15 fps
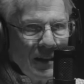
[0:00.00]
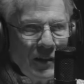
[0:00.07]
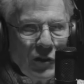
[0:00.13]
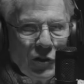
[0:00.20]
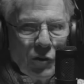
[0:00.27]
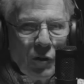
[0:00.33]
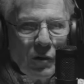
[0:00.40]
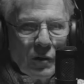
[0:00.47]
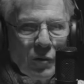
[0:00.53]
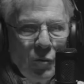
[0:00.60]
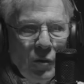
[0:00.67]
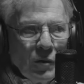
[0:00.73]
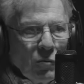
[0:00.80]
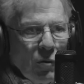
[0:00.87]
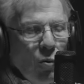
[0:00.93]
you start to
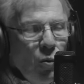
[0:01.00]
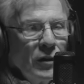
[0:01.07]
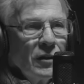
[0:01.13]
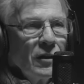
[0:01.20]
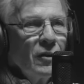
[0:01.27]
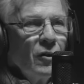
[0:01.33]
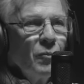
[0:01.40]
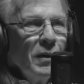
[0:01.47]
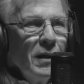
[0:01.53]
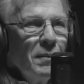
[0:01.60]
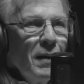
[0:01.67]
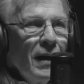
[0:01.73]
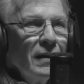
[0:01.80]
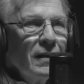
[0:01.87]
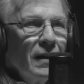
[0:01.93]
wonder, well, when's it going to be
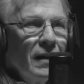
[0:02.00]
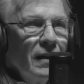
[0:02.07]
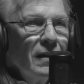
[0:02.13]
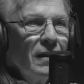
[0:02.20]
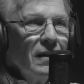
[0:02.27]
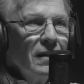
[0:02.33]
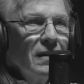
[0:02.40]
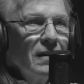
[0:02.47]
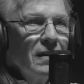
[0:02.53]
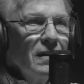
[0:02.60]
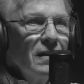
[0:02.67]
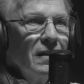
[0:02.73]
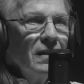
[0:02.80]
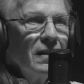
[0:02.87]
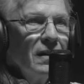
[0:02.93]
my day,
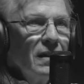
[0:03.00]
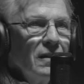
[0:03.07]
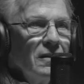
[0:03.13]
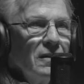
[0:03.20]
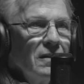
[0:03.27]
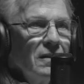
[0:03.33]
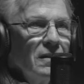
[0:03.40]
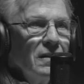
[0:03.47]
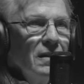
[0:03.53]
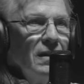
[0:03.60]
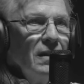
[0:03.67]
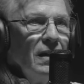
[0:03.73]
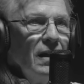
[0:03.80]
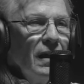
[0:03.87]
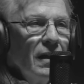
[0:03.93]
you know?
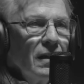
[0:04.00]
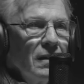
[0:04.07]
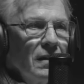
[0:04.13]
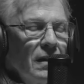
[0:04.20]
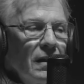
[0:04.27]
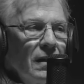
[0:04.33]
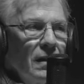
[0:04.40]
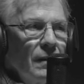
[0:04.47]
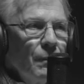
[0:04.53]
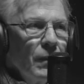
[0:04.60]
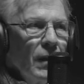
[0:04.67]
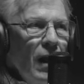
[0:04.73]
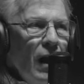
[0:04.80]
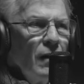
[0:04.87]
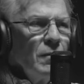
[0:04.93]
And
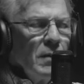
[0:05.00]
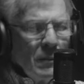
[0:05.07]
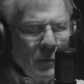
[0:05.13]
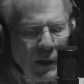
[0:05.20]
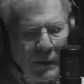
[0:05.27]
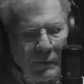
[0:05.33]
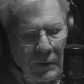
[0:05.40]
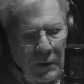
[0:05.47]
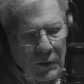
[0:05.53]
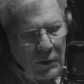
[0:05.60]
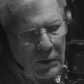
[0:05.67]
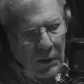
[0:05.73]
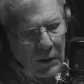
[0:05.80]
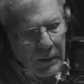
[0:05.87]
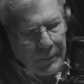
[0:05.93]
I remember having this...
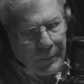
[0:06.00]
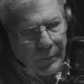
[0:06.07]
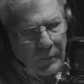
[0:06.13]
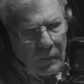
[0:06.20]
thing